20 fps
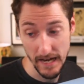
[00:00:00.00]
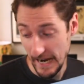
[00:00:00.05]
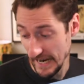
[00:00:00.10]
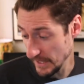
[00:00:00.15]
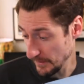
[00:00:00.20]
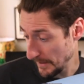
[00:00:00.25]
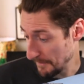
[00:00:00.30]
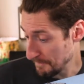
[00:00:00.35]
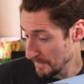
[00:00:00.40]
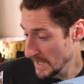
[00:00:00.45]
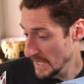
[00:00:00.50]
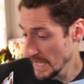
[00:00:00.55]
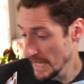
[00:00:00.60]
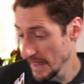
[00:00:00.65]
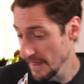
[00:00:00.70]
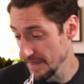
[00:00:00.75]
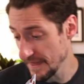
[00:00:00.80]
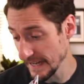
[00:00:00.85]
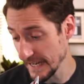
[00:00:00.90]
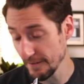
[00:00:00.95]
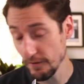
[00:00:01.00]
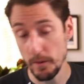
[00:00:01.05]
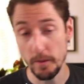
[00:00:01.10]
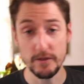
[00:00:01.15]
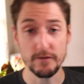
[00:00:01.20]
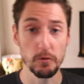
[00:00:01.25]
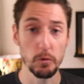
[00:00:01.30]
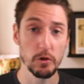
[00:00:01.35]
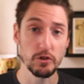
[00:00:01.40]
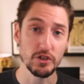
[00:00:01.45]
Anyway, thank you very
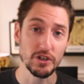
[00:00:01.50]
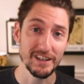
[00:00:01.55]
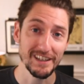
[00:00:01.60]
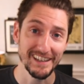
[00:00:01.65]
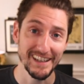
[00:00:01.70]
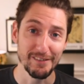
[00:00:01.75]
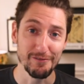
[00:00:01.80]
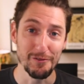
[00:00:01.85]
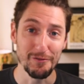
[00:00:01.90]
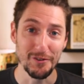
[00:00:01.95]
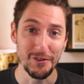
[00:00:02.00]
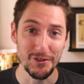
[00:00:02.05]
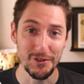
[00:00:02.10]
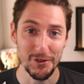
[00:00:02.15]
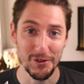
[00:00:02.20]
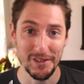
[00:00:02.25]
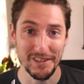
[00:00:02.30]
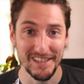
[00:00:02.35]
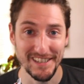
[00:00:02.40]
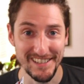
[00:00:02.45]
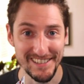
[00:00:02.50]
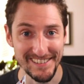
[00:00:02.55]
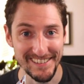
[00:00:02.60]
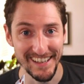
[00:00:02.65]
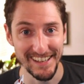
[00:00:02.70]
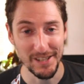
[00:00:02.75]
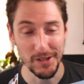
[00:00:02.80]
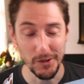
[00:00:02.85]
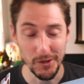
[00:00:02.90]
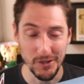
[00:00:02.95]
much for watching. If you've enjoyed this,
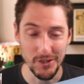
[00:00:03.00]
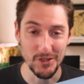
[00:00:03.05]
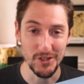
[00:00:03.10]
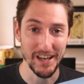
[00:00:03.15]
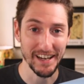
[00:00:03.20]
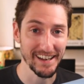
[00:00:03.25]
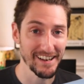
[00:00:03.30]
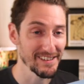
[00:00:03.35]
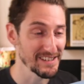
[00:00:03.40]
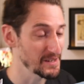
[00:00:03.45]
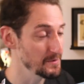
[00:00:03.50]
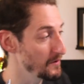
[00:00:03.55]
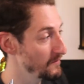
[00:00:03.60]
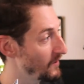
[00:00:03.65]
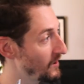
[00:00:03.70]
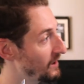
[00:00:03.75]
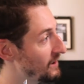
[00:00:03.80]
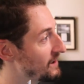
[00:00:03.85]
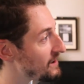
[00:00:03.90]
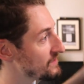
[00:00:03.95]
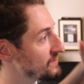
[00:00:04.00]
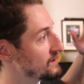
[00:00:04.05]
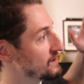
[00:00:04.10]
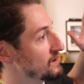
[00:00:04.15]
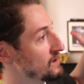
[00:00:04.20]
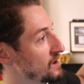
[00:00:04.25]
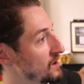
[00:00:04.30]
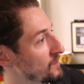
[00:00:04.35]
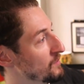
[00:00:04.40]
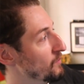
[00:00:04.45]
then you can check out some of our
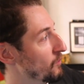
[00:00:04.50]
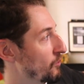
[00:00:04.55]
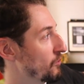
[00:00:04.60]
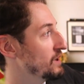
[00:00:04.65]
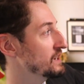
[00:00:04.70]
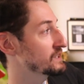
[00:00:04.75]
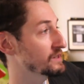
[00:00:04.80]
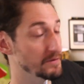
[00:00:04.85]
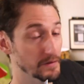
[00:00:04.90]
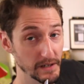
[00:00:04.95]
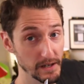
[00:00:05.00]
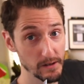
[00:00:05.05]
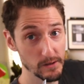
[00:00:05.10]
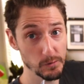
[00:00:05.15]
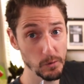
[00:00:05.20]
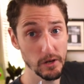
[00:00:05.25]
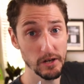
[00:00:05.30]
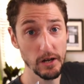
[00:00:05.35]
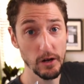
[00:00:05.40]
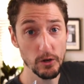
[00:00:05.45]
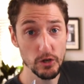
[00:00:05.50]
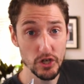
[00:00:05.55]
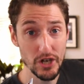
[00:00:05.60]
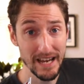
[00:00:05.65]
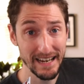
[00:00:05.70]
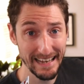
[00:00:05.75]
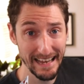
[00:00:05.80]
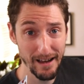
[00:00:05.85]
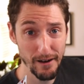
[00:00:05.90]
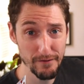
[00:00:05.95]
other more recent videos. Why not
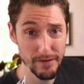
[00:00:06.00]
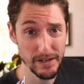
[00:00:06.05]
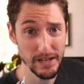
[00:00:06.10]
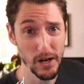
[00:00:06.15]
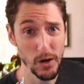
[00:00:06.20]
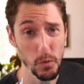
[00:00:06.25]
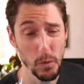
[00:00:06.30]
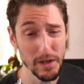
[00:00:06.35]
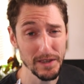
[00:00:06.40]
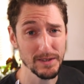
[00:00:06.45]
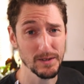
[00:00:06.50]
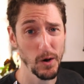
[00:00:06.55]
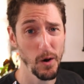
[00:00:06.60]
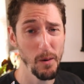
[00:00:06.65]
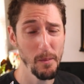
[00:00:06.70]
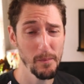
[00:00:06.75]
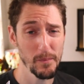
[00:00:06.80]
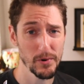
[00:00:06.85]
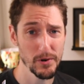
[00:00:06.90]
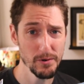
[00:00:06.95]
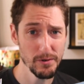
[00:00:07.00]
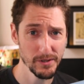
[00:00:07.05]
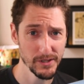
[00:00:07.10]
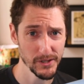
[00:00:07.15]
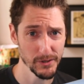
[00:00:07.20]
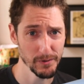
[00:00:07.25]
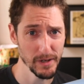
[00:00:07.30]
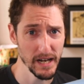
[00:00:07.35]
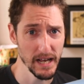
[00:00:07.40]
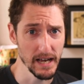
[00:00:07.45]
check out a video with Tom
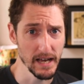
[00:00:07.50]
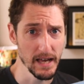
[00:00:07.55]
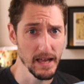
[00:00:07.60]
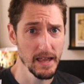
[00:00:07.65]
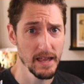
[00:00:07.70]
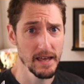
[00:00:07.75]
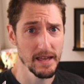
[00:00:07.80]
Brewster in it?